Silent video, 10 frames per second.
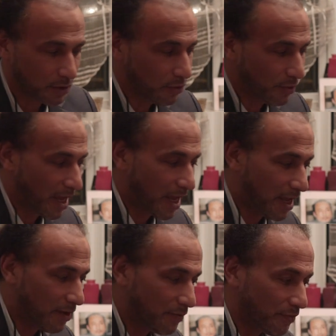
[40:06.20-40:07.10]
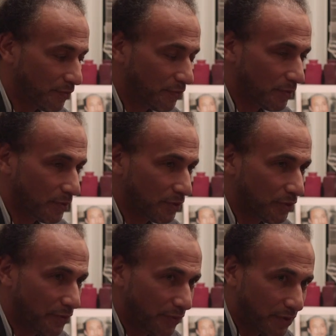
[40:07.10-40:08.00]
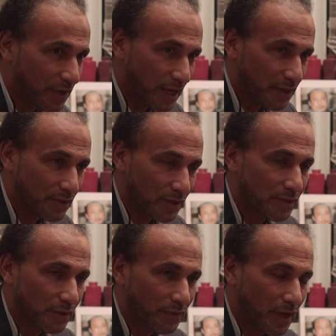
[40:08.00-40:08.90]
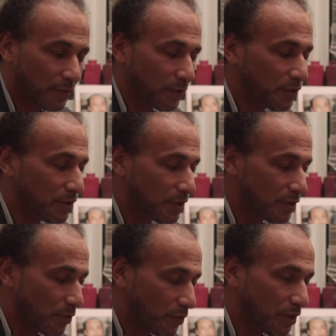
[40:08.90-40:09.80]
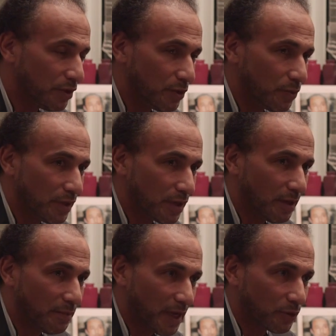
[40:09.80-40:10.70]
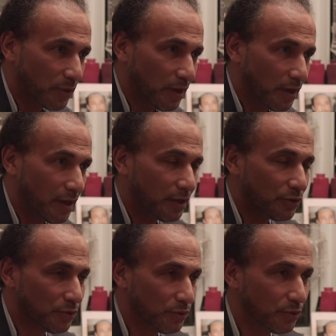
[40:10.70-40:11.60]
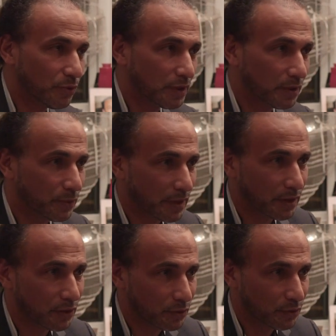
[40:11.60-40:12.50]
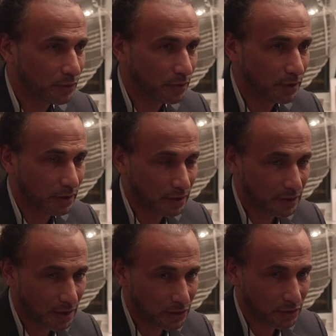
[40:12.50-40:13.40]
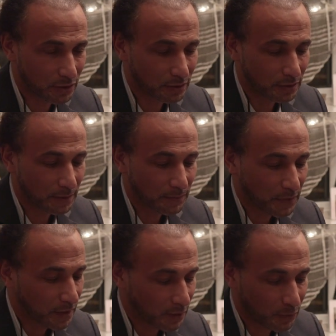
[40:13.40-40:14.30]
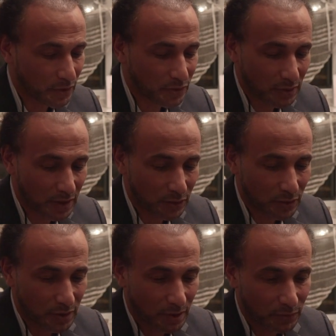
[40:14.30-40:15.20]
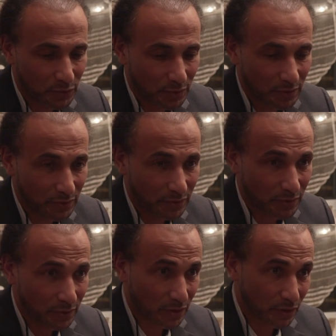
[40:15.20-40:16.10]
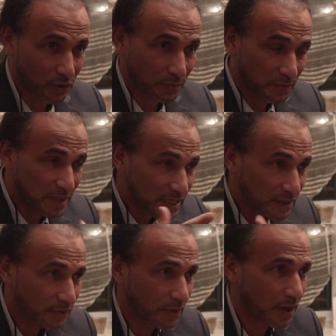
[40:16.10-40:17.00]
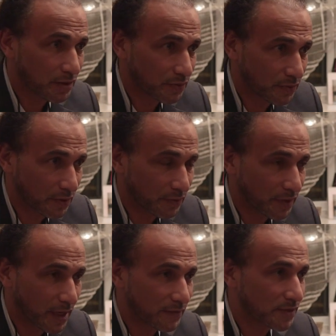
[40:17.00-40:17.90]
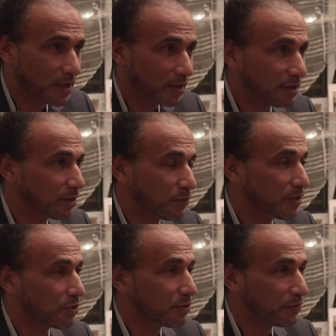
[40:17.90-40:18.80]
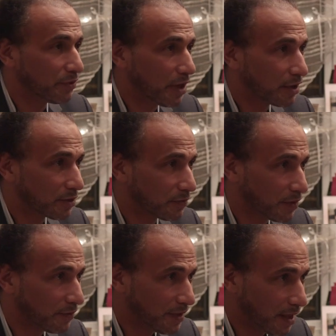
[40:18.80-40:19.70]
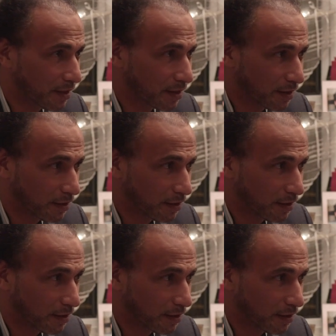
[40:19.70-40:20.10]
you have the very essence of life, which is one day you will come back to Allah to know what were your intention. And once again, you come to a complete philosophy of life, starting with your philosophy of death,